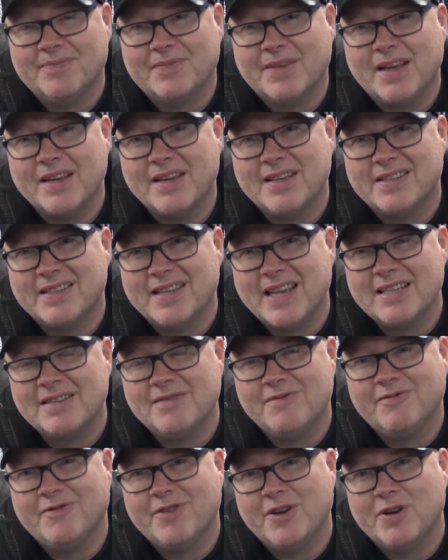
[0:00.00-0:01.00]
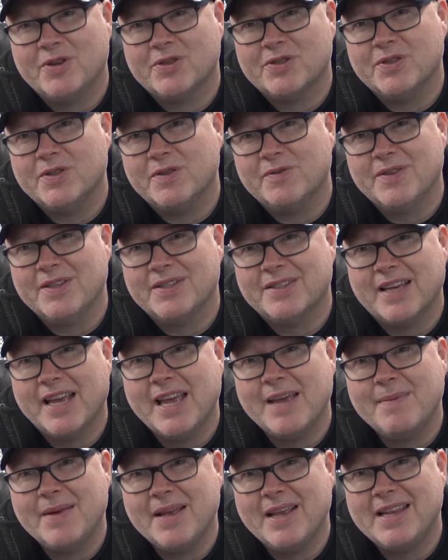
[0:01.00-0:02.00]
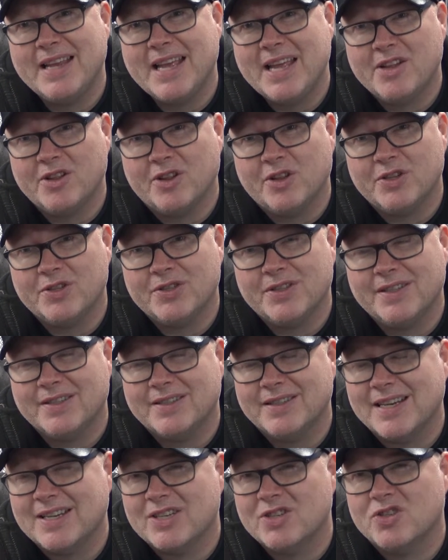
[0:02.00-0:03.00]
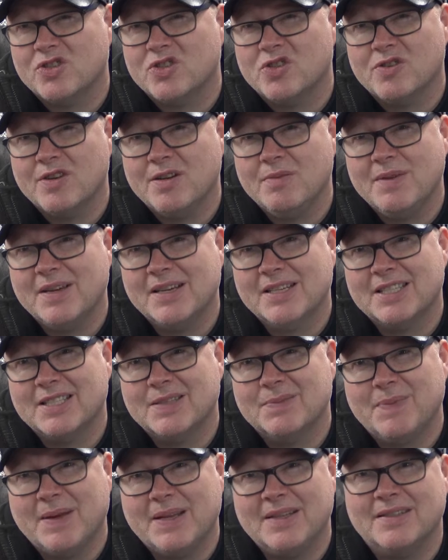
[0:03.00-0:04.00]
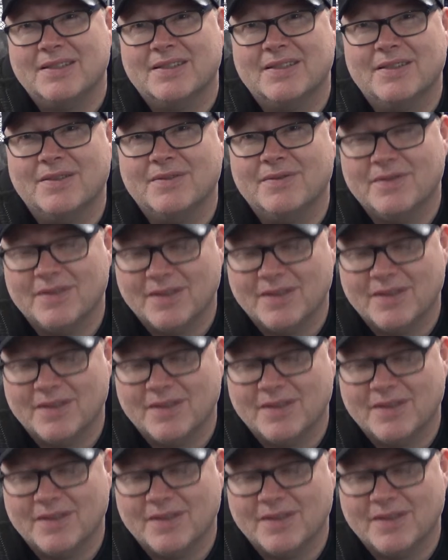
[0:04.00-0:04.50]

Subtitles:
and a Saturn version of this game in English is extremely expensive.